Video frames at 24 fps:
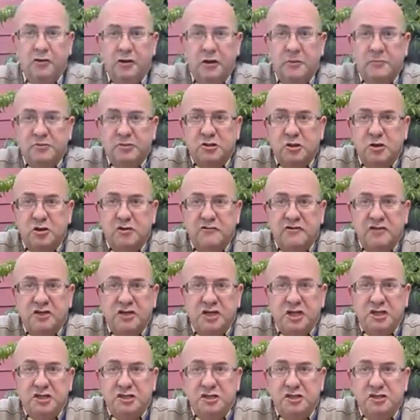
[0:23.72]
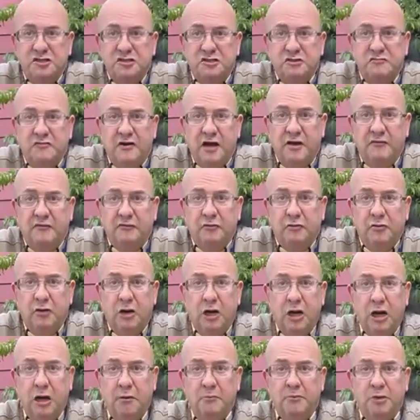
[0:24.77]
episode of Indigenous Survival.
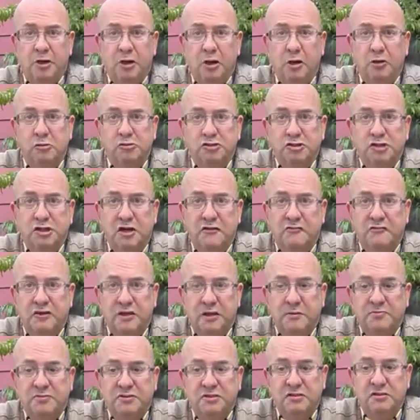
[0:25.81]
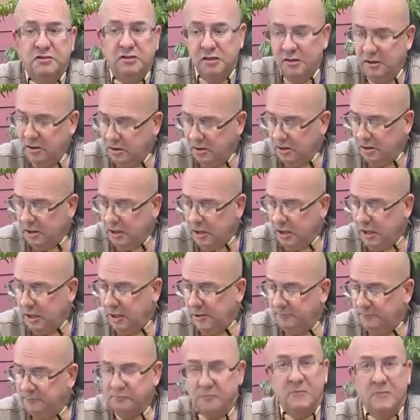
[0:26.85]
I'm your host, Jeff Gibson.
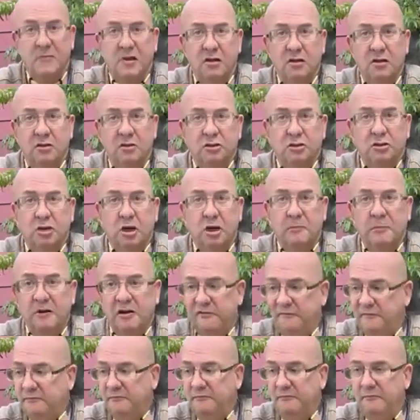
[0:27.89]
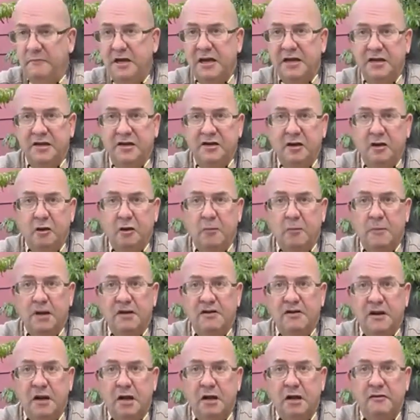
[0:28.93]
Talk about making homemade
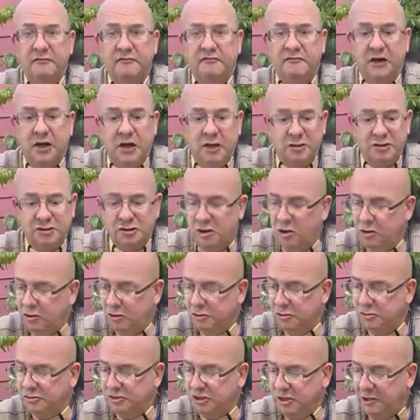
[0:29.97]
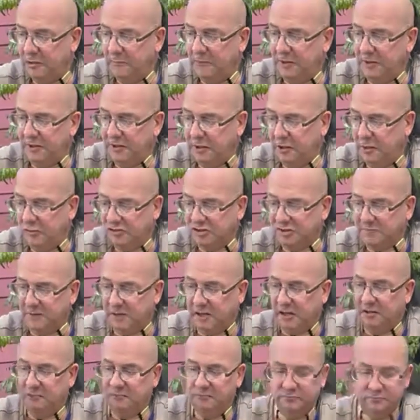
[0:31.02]
fire starters. Everybody knows
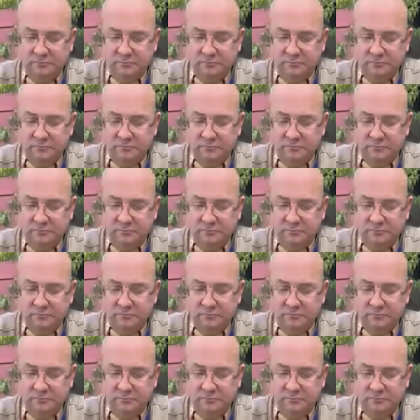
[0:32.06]
about